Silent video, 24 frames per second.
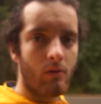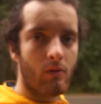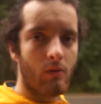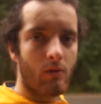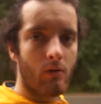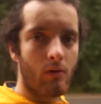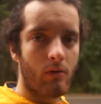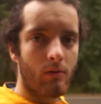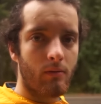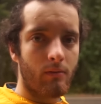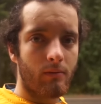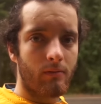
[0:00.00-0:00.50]

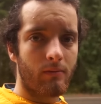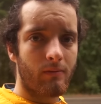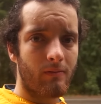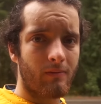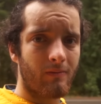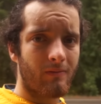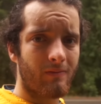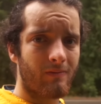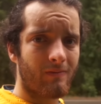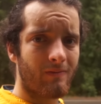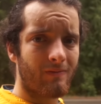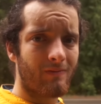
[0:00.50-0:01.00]

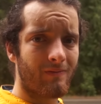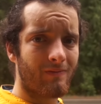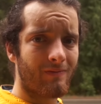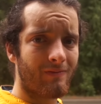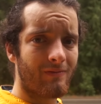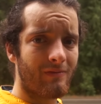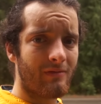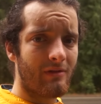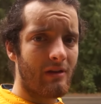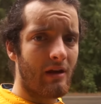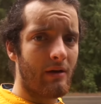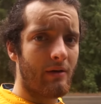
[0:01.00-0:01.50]

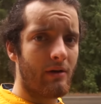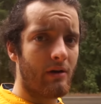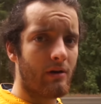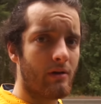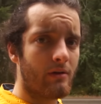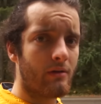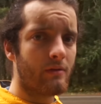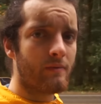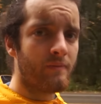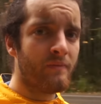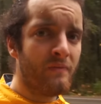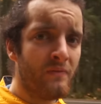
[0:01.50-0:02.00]
Oh, there we go.
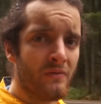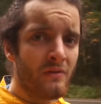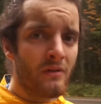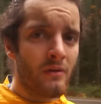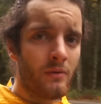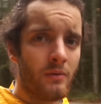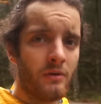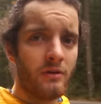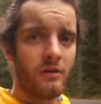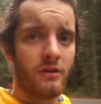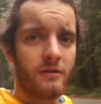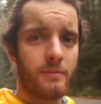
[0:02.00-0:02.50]

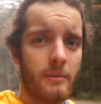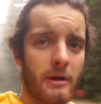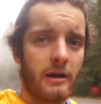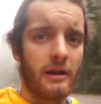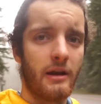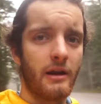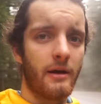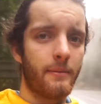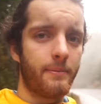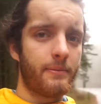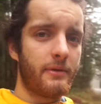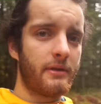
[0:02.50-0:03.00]
We just made
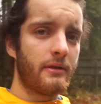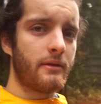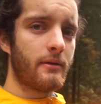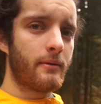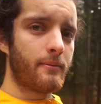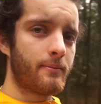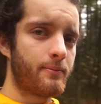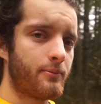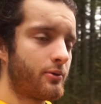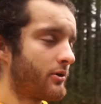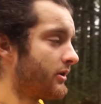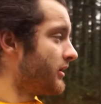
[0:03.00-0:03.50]
it up
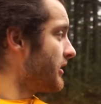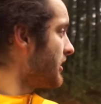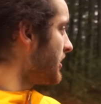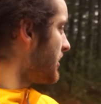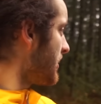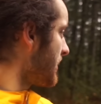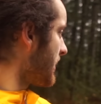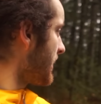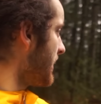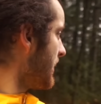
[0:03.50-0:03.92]
pretty long